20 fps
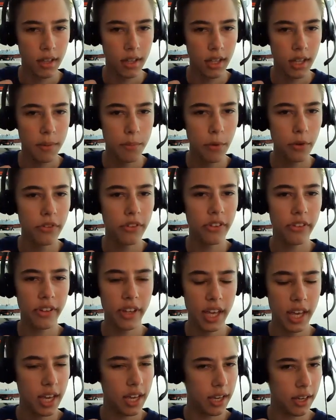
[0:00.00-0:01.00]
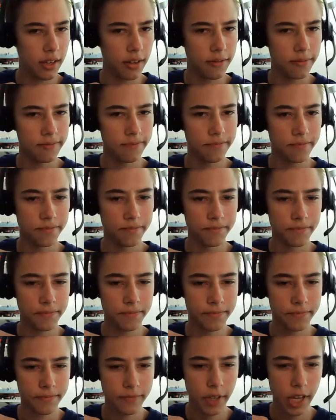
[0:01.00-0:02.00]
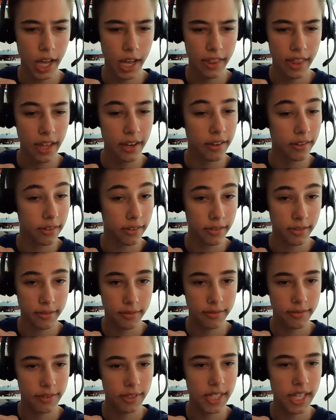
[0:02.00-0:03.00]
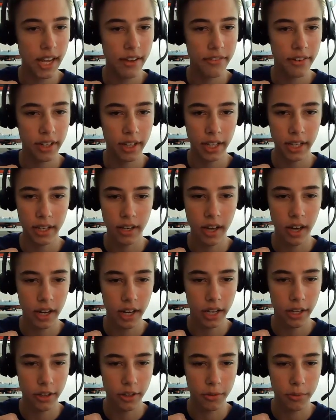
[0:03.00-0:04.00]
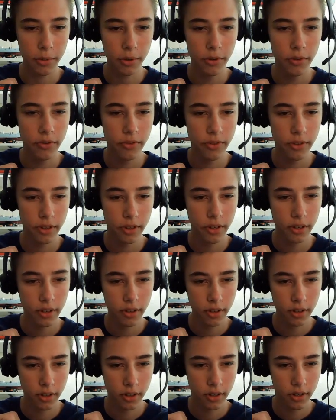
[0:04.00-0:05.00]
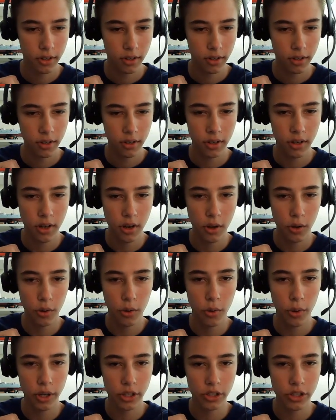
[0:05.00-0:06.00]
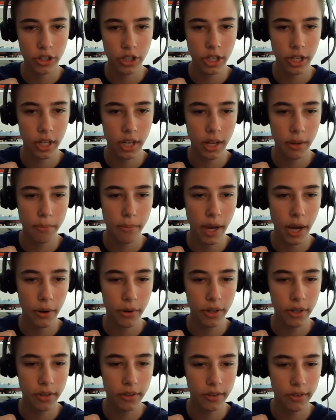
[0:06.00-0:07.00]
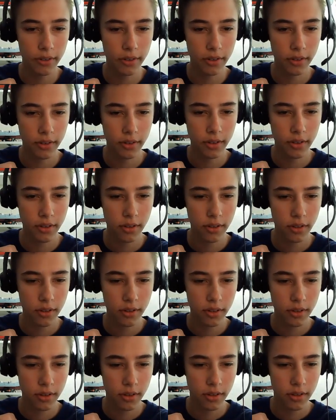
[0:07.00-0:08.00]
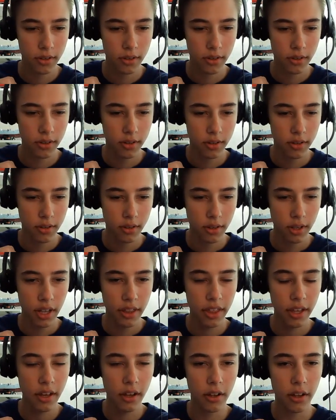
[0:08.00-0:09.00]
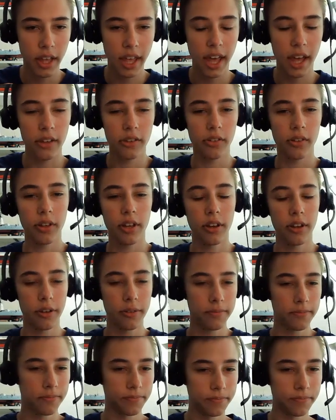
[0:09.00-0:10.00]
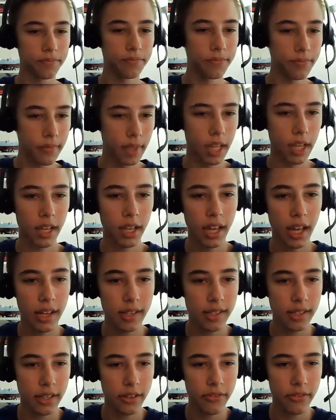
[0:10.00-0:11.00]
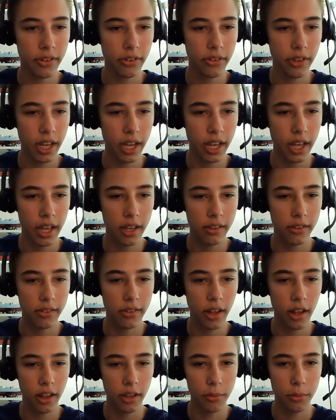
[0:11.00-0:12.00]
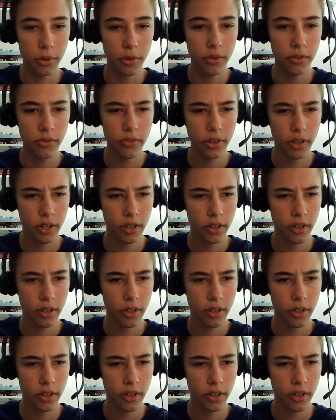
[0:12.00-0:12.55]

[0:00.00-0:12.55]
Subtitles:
He moves his king. Okay, that is definitely not a good move. No question about it. I think I'll castle here. Castling feels like a solid move.